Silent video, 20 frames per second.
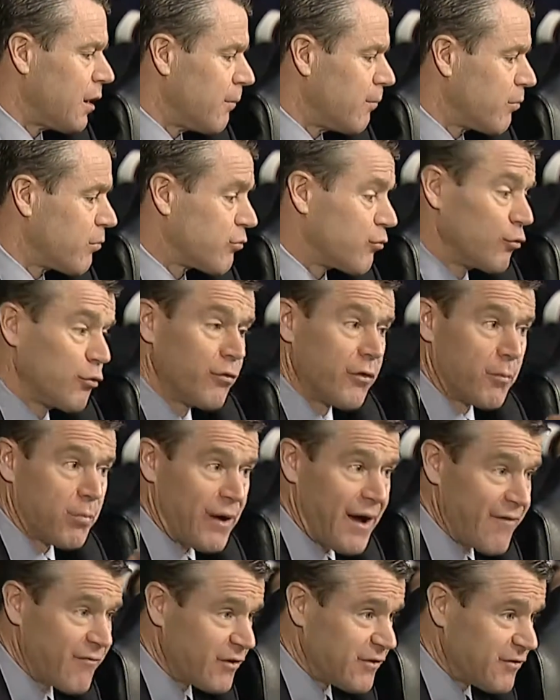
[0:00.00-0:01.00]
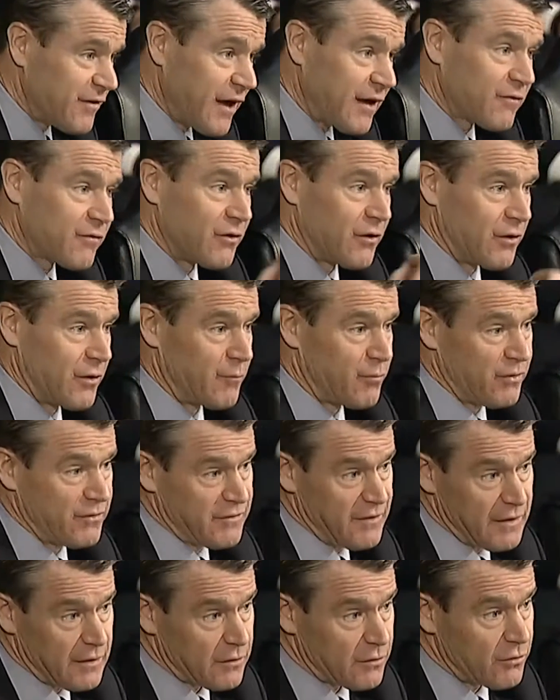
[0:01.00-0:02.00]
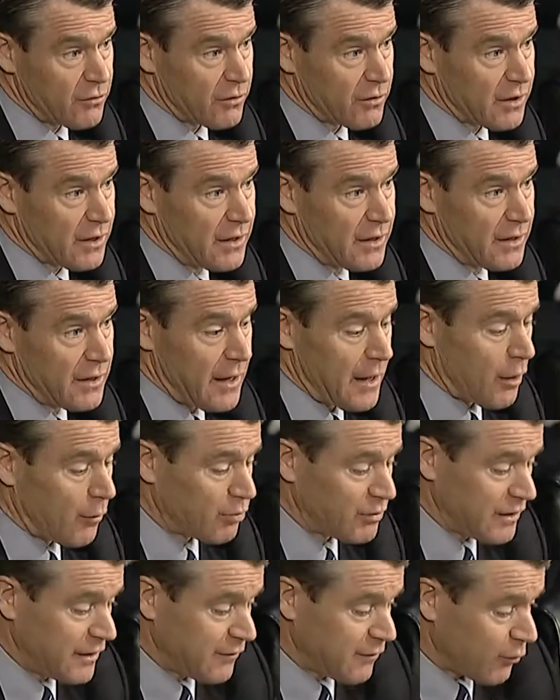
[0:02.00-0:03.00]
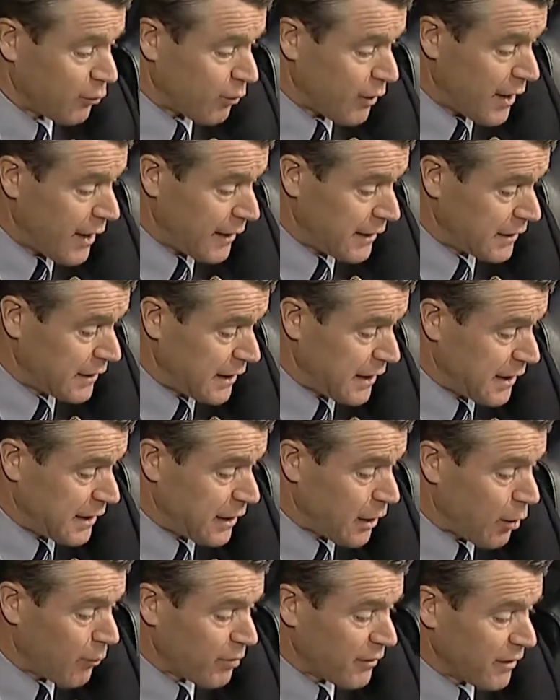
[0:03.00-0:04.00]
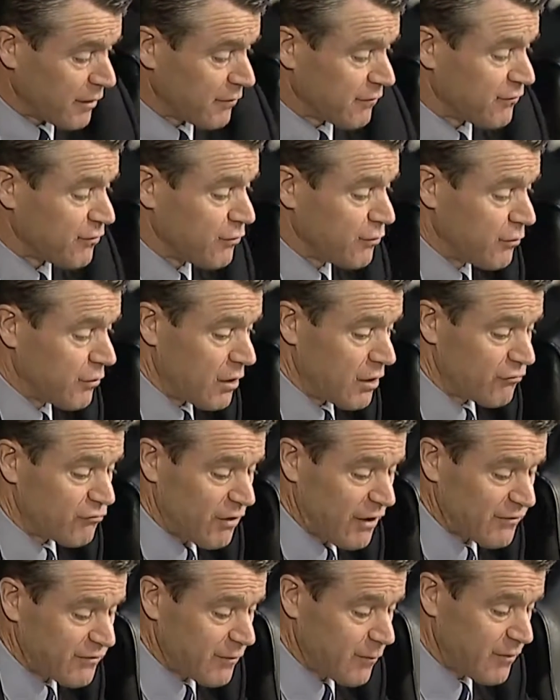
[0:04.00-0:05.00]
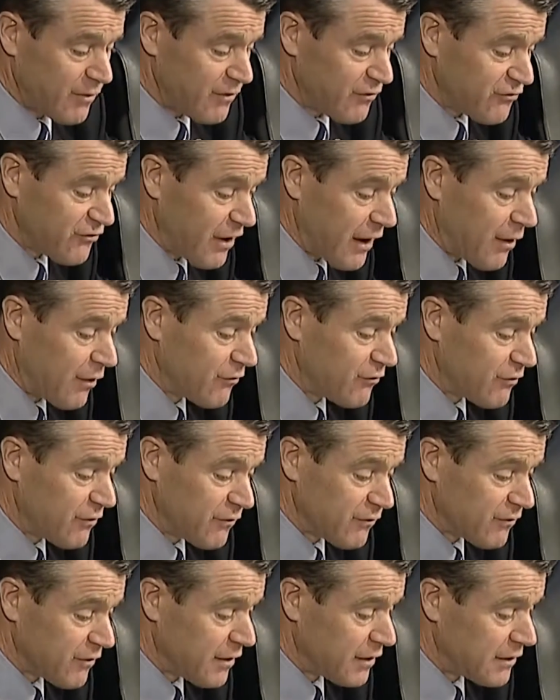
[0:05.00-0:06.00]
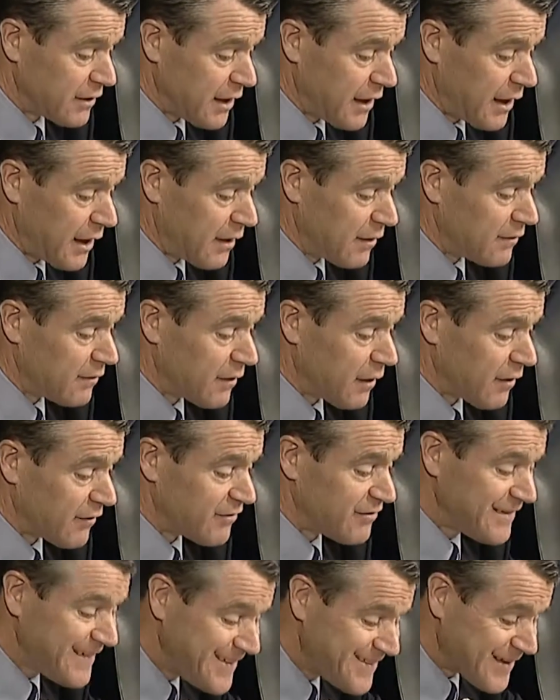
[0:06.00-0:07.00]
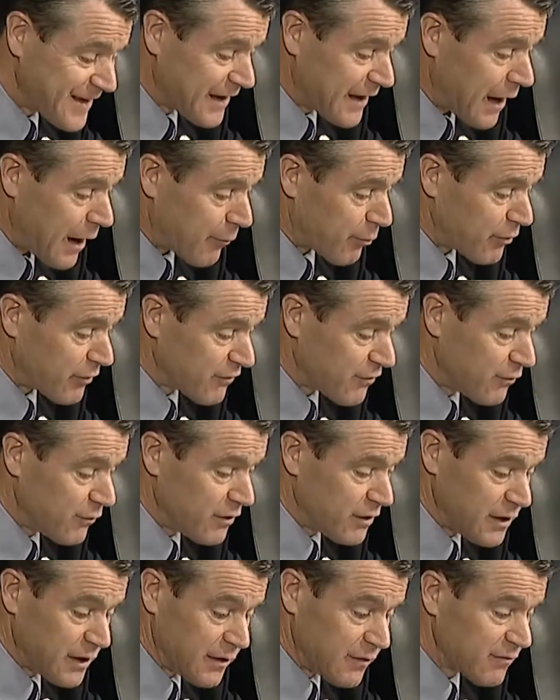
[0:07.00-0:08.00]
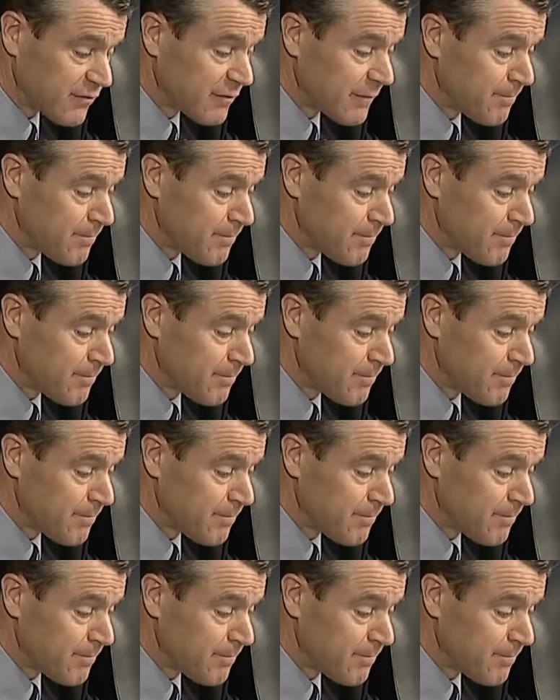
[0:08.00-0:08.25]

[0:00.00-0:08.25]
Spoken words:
through the private sector in particular, can help lead the way in helping to address some of these challenges and seizing opportunities.